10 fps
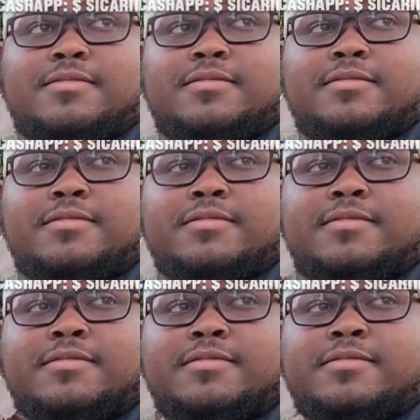
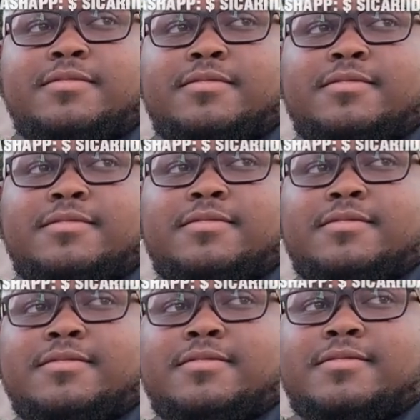
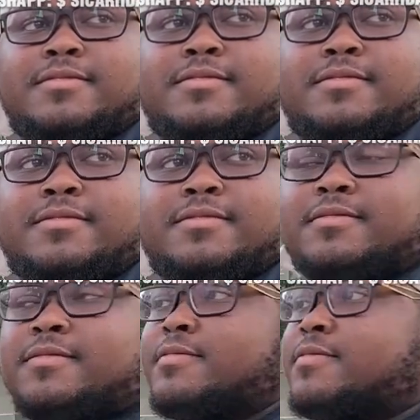
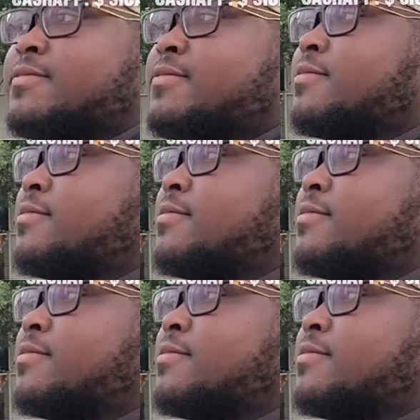(silent)